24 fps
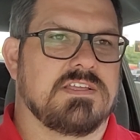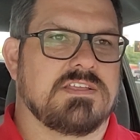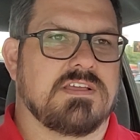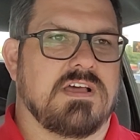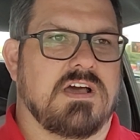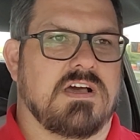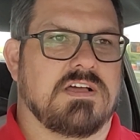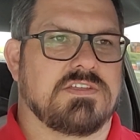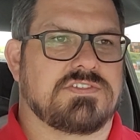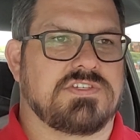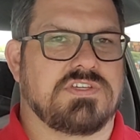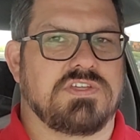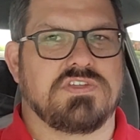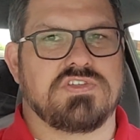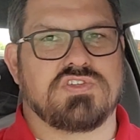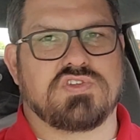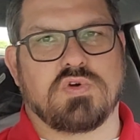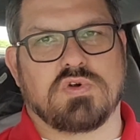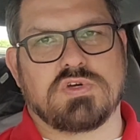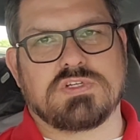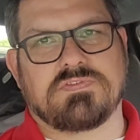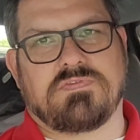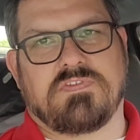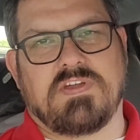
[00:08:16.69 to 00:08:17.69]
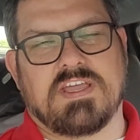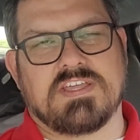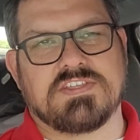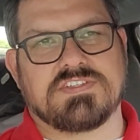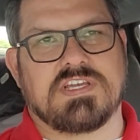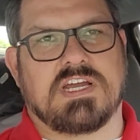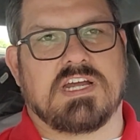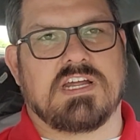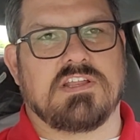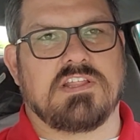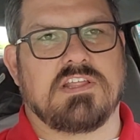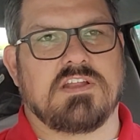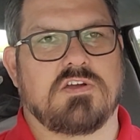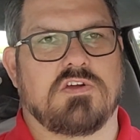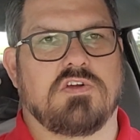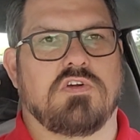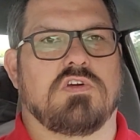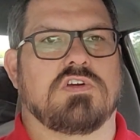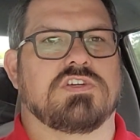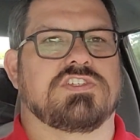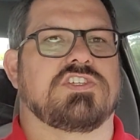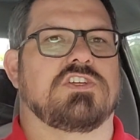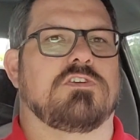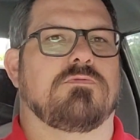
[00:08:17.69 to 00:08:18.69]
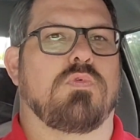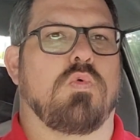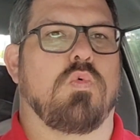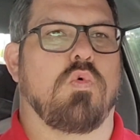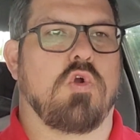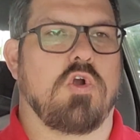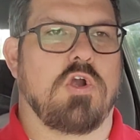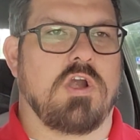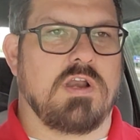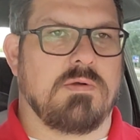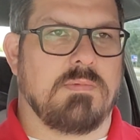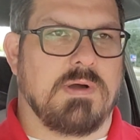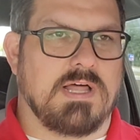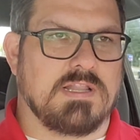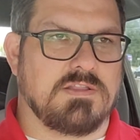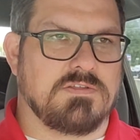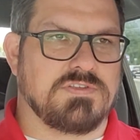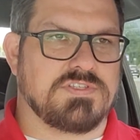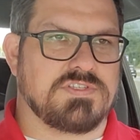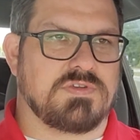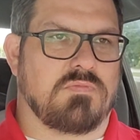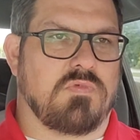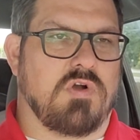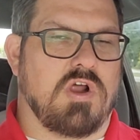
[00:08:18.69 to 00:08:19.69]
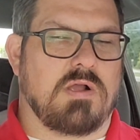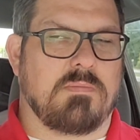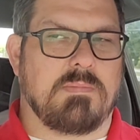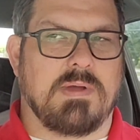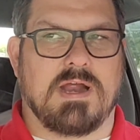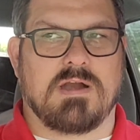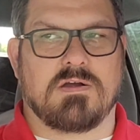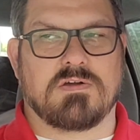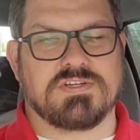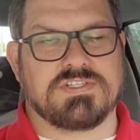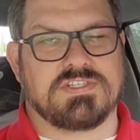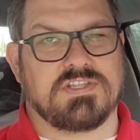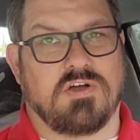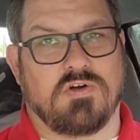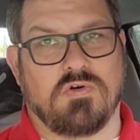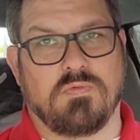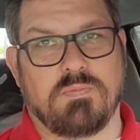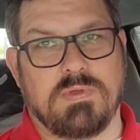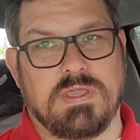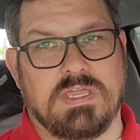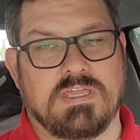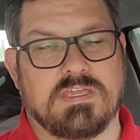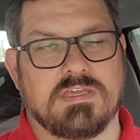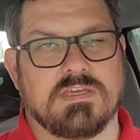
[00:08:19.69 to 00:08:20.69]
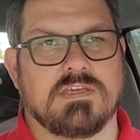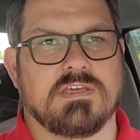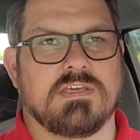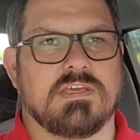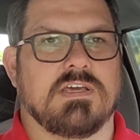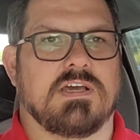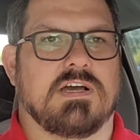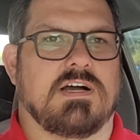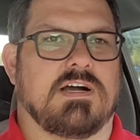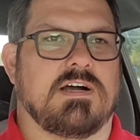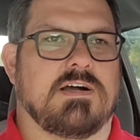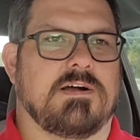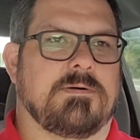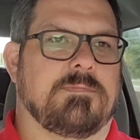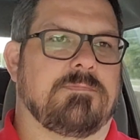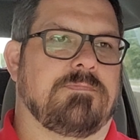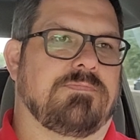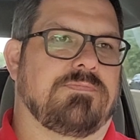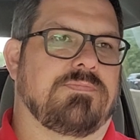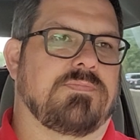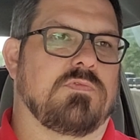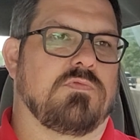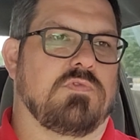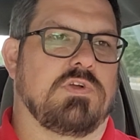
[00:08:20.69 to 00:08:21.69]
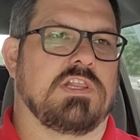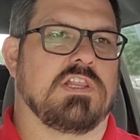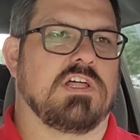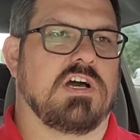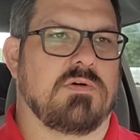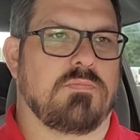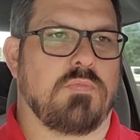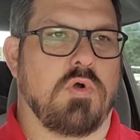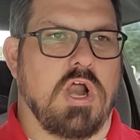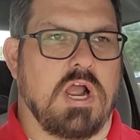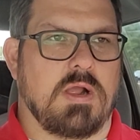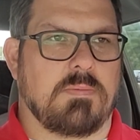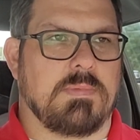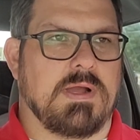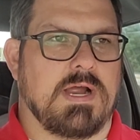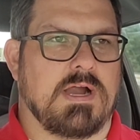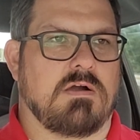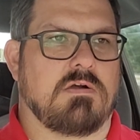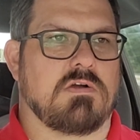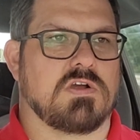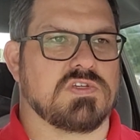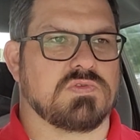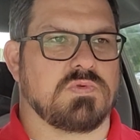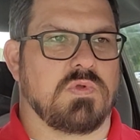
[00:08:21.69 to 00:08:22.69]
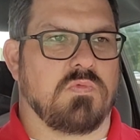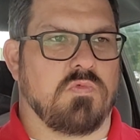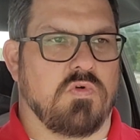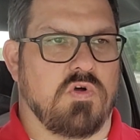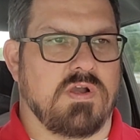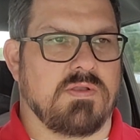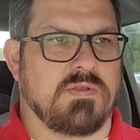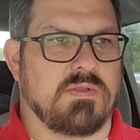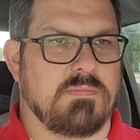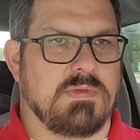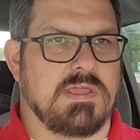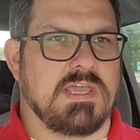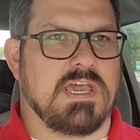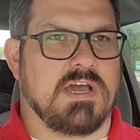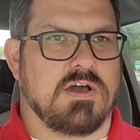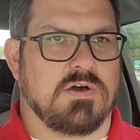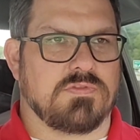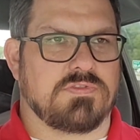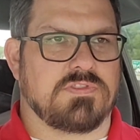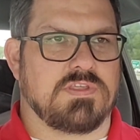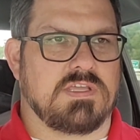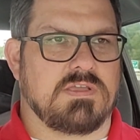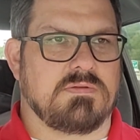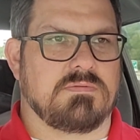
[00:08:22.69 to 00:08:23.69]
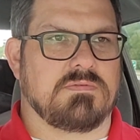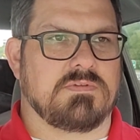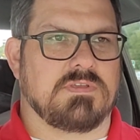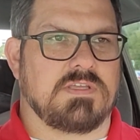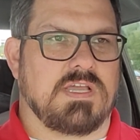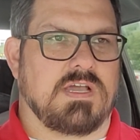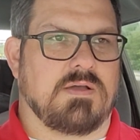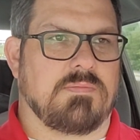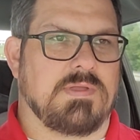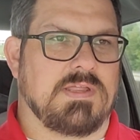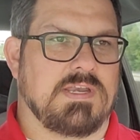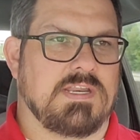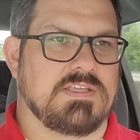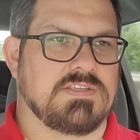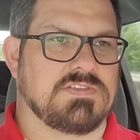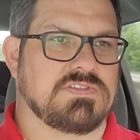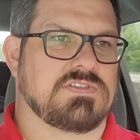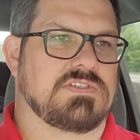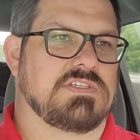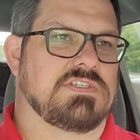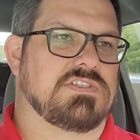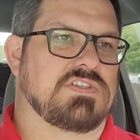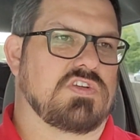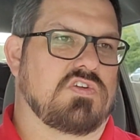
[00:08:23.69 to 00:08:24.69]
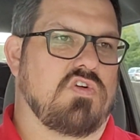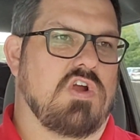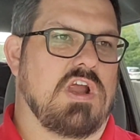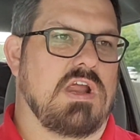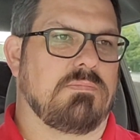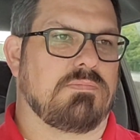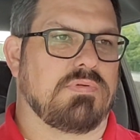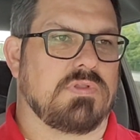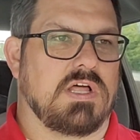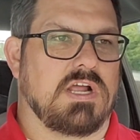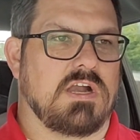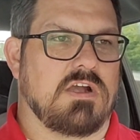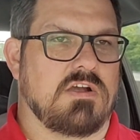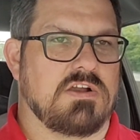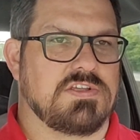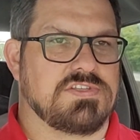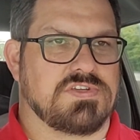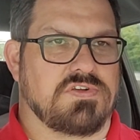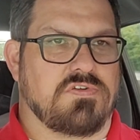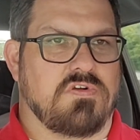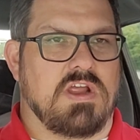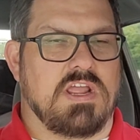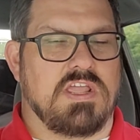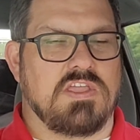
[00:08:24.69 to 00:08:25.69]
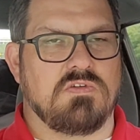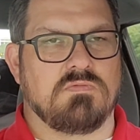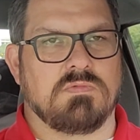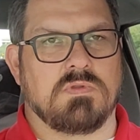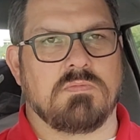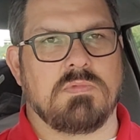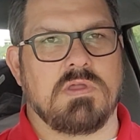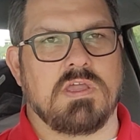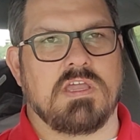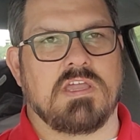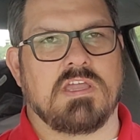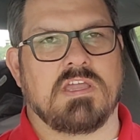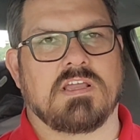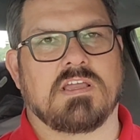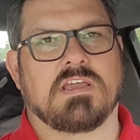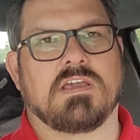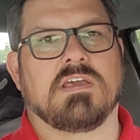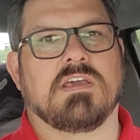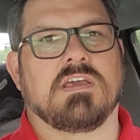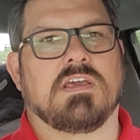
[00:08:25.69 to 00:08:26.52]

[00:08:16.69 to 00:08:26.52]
Uh, to you Georgia fans out there who are super worried about losing Brock Bowers, don't be. Um, we love Brock Bowers. We want him to be healthy. I mean, he's he's a great player. He's a great human being.